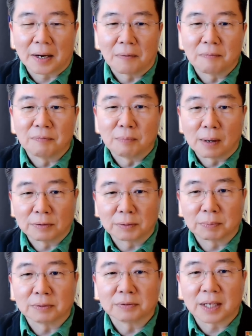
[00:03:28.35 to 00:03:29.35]
of
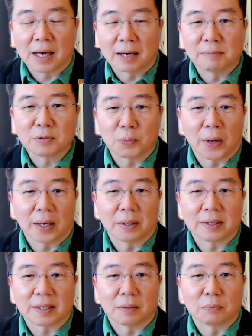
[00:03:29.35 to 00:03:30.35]
multiple times
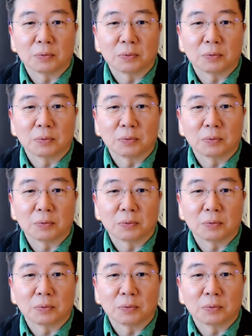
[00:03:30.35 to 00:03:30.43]
when